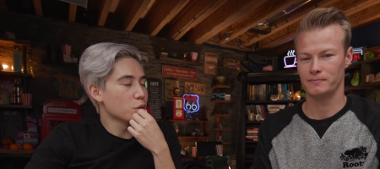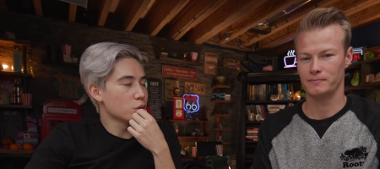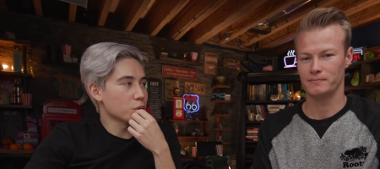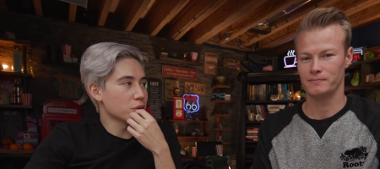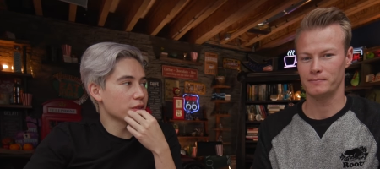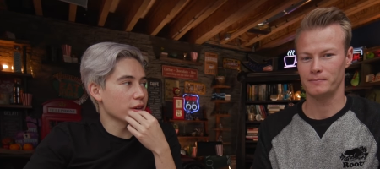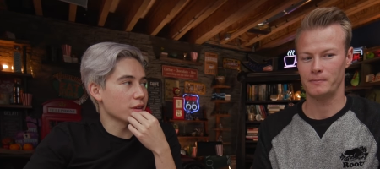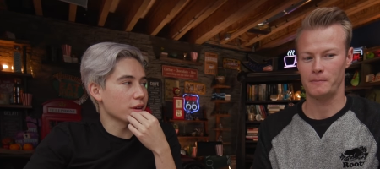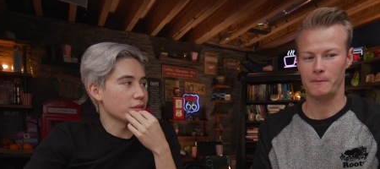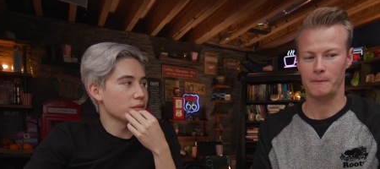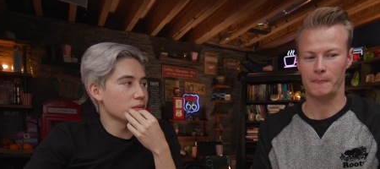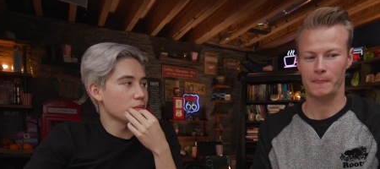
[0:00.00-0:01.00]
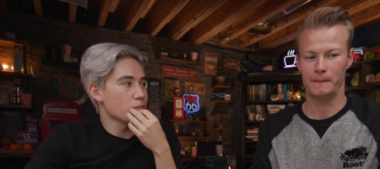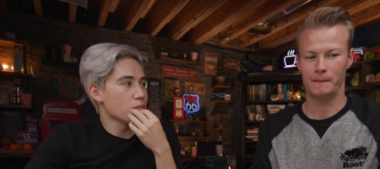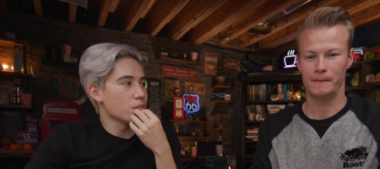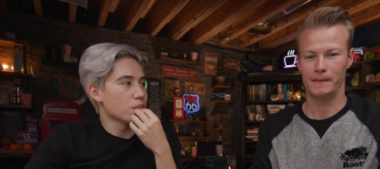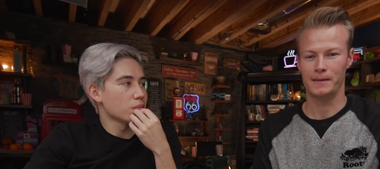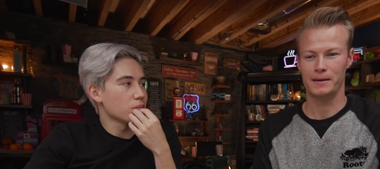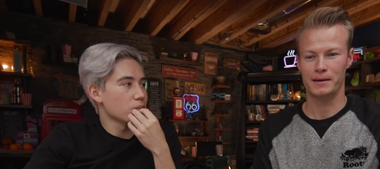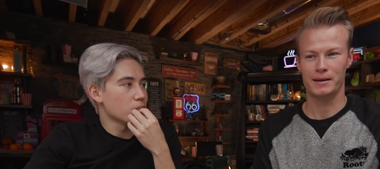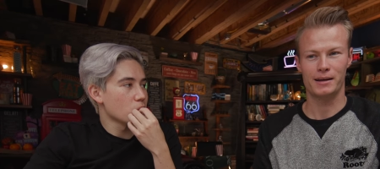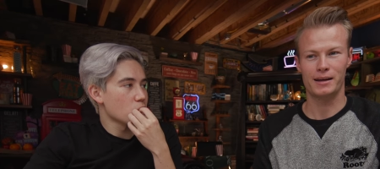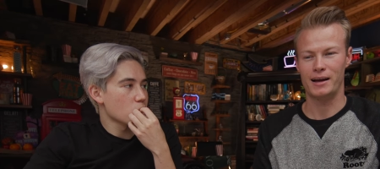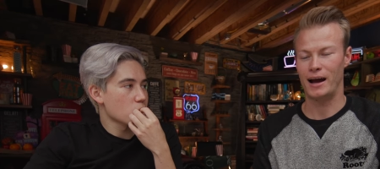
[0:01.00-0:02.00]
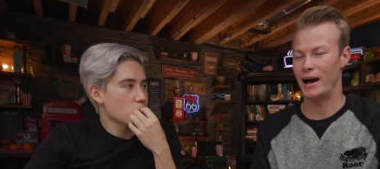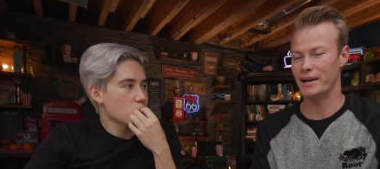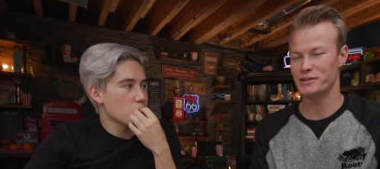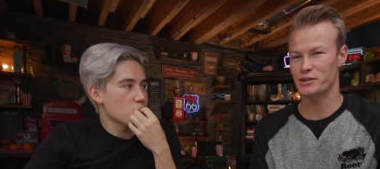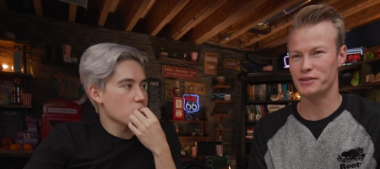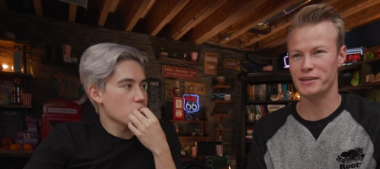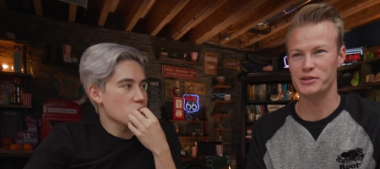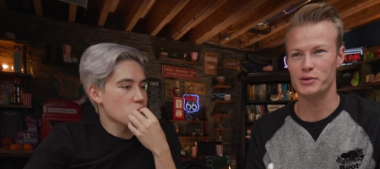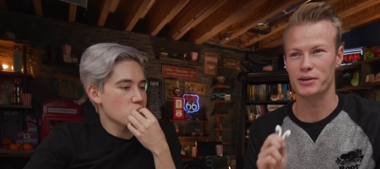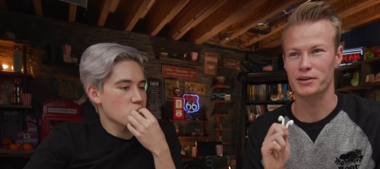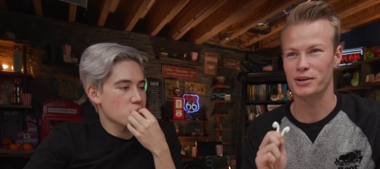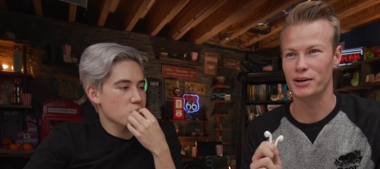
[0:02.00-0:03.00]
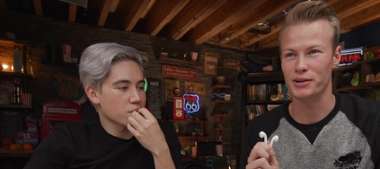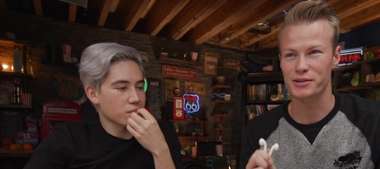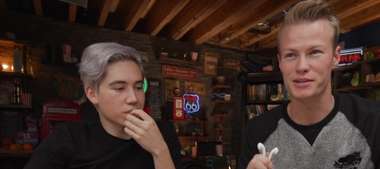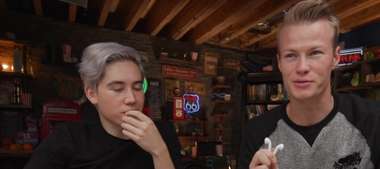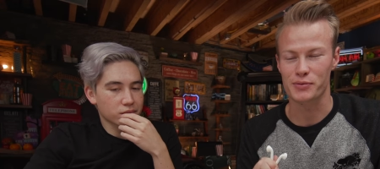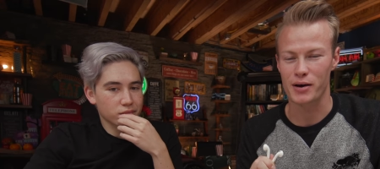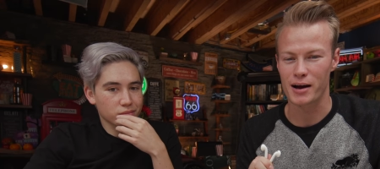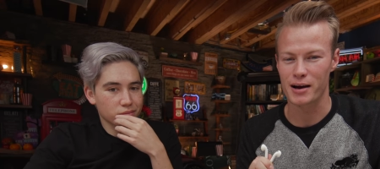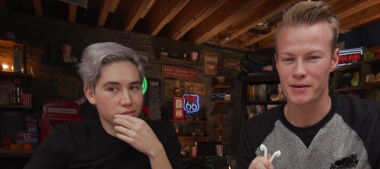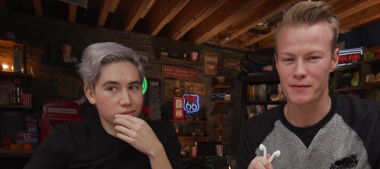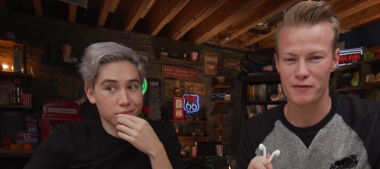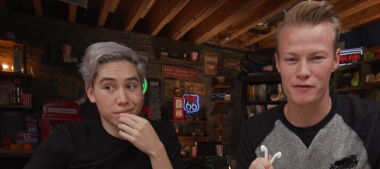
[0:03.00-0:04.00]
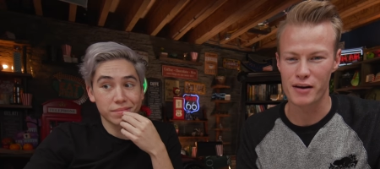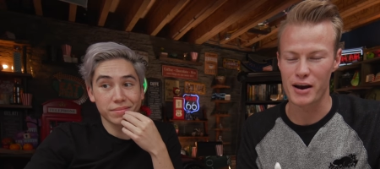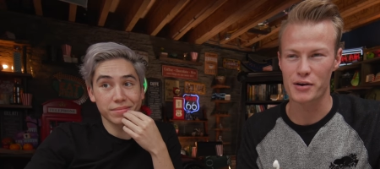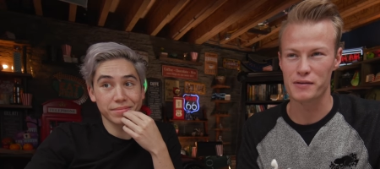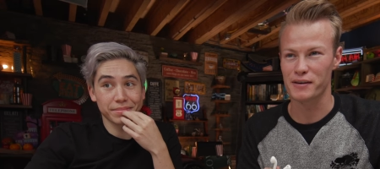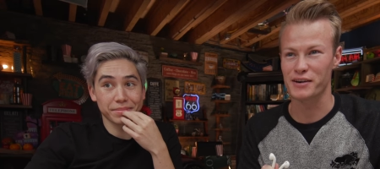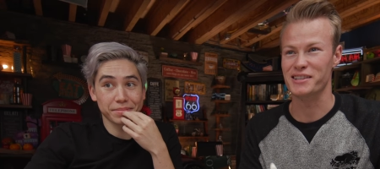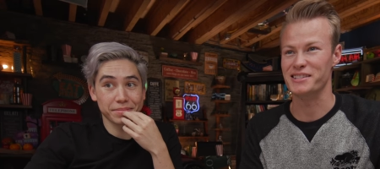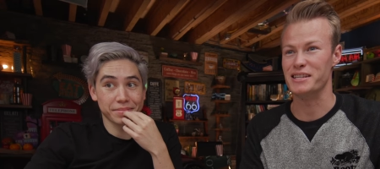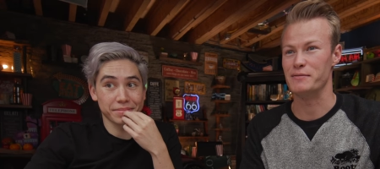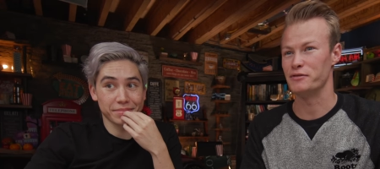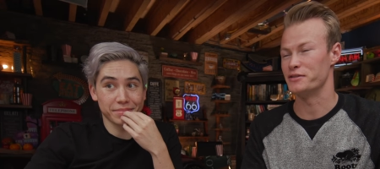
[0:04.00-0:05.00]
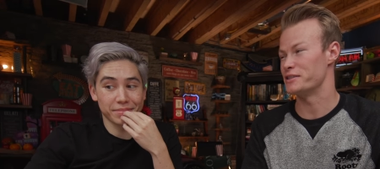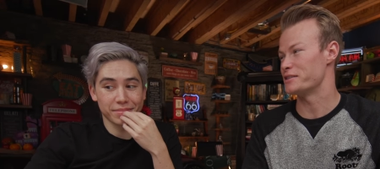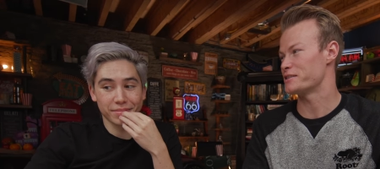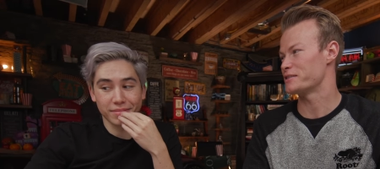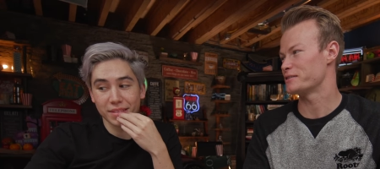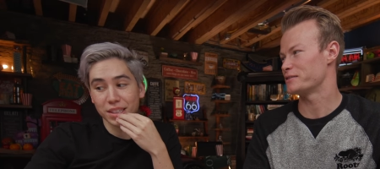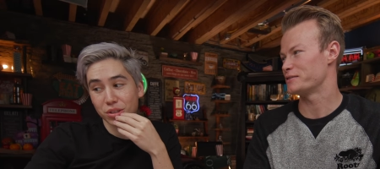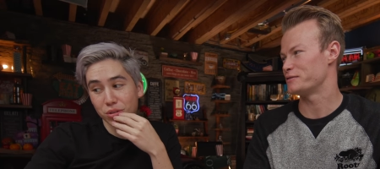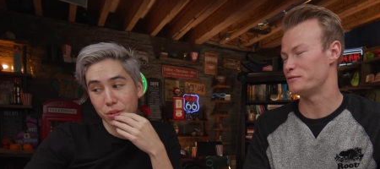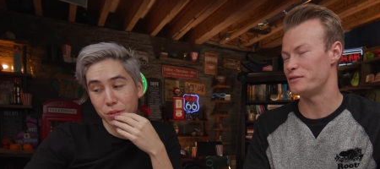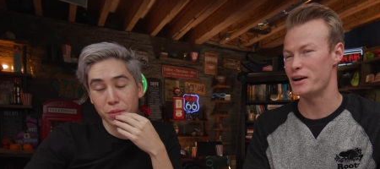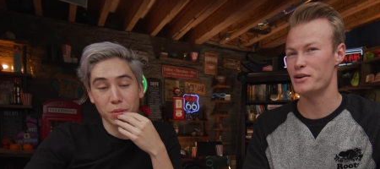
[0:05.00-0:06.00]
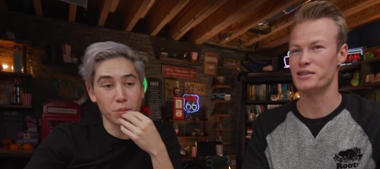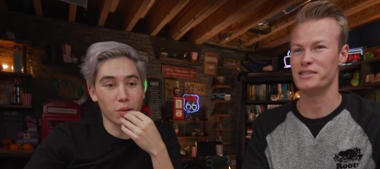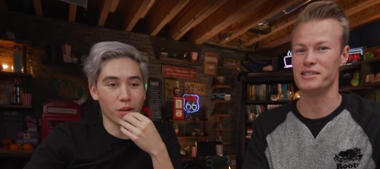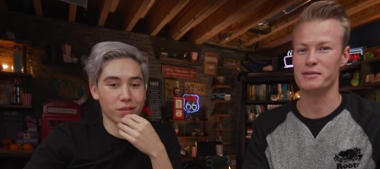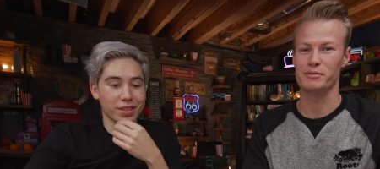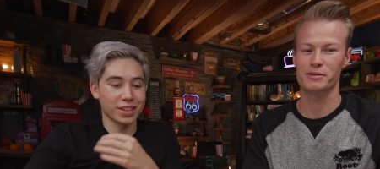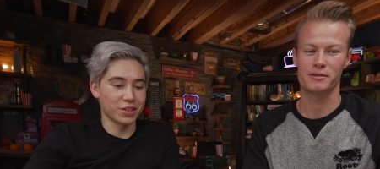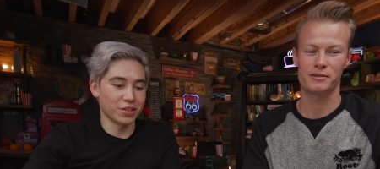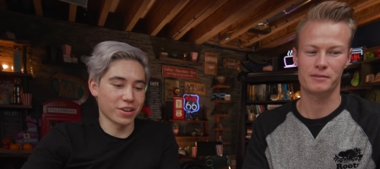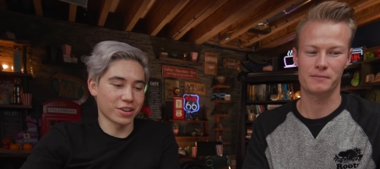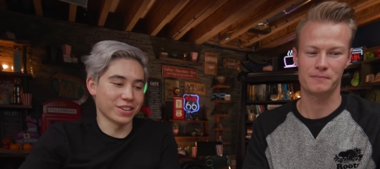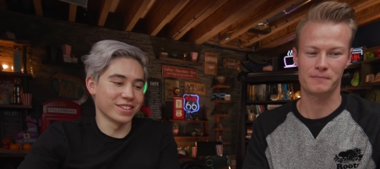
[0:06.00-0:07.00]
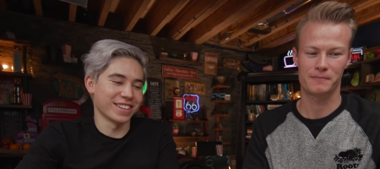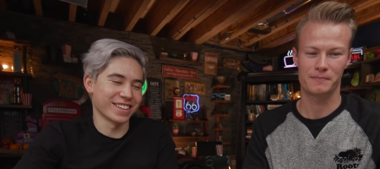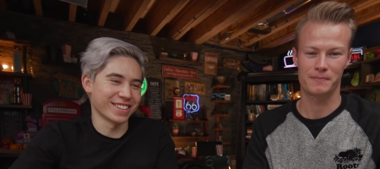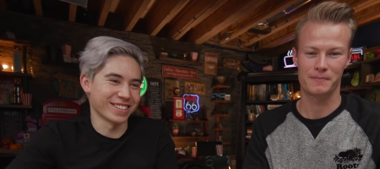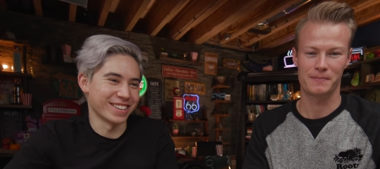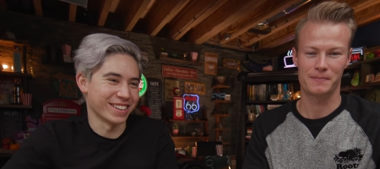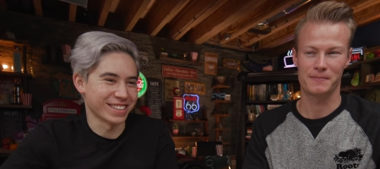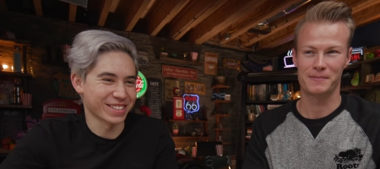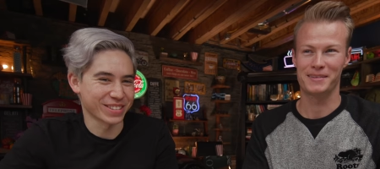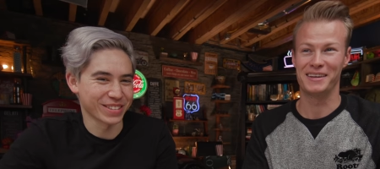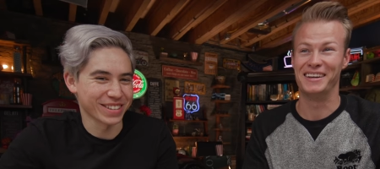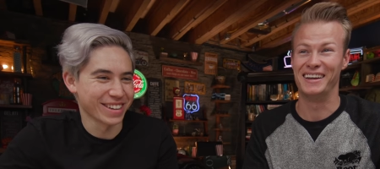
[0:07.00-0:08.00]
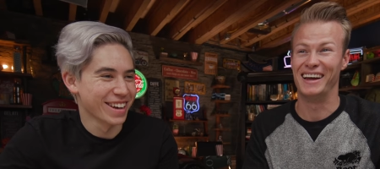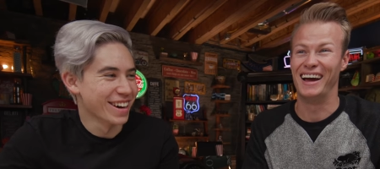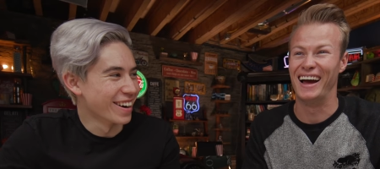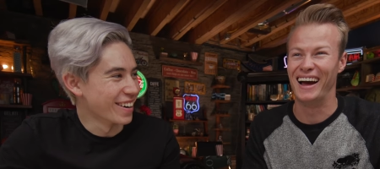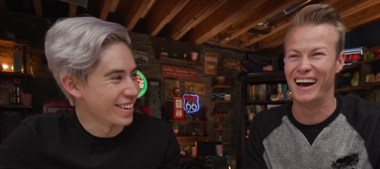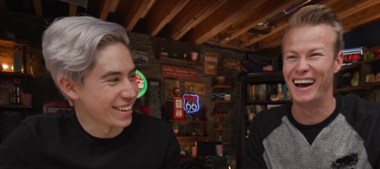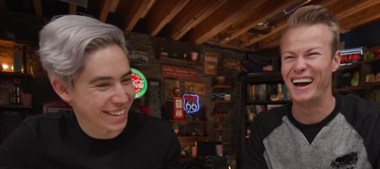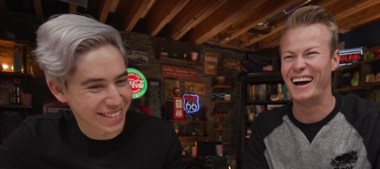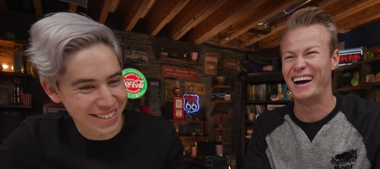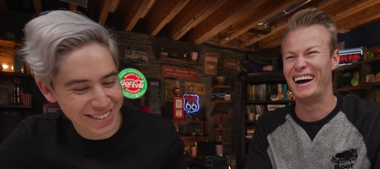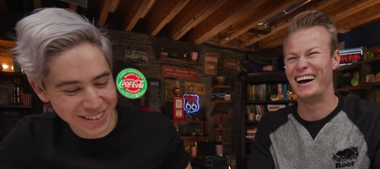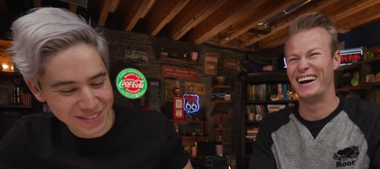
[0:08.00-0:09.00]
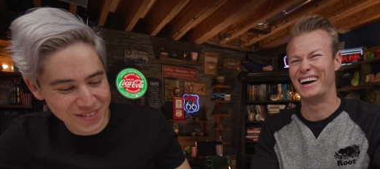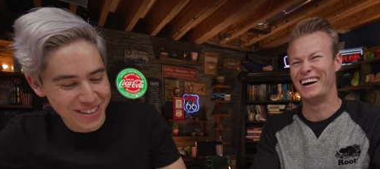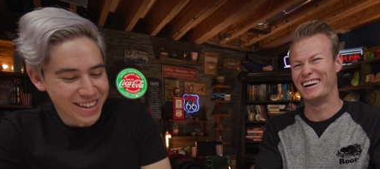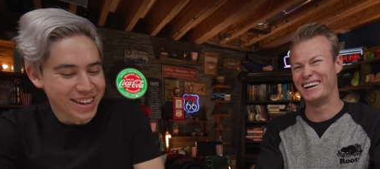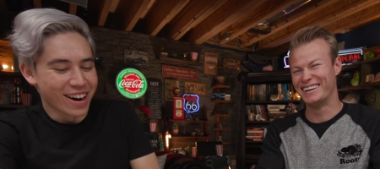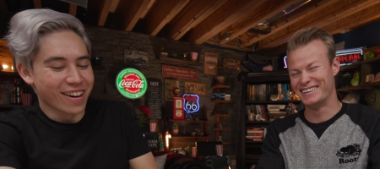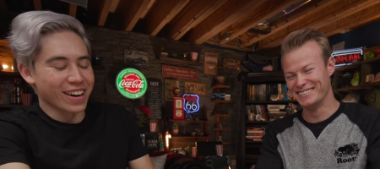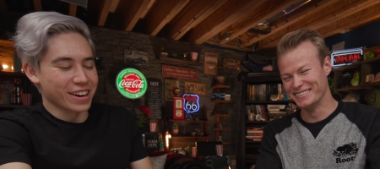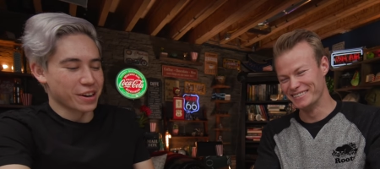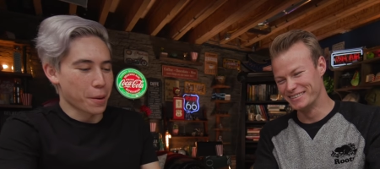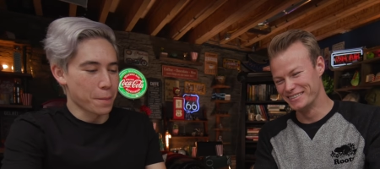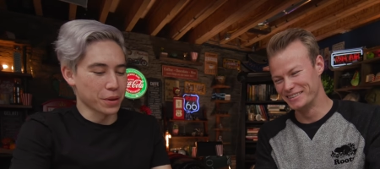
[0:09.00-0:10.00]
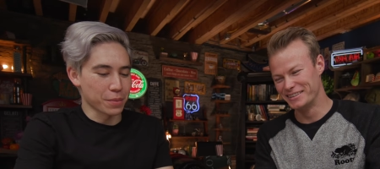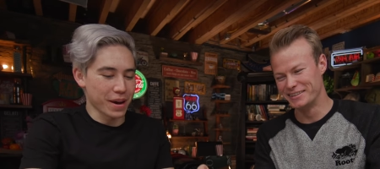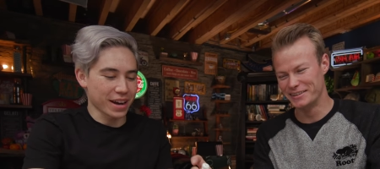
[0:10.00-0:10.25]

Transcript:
Speaker 1: Which one would you rather have? I still think two hundred dollars is very, very steep for these. That's
Speaker 2: true. Very well, steep. Well, then you're not gonna like our next, our next item. All right, put them